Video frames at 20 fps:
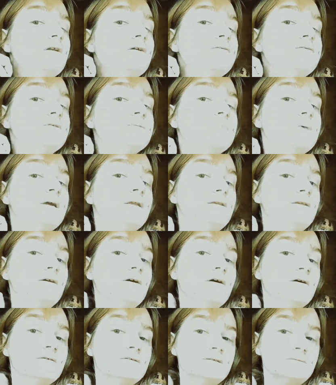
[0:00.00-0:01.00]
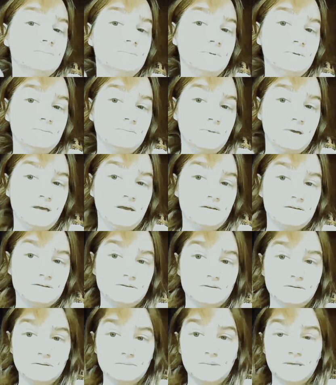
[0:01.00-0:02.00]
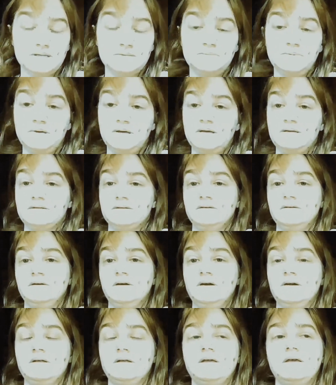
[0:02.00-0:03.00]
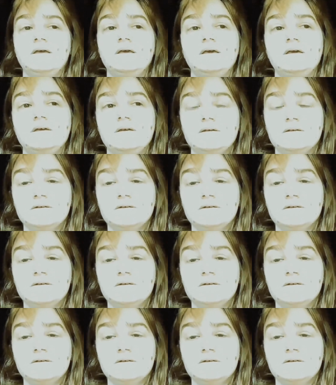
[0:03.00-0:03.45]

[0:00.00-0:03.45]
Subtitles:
I know you love to make knots, but my hair's not the best place. Okay.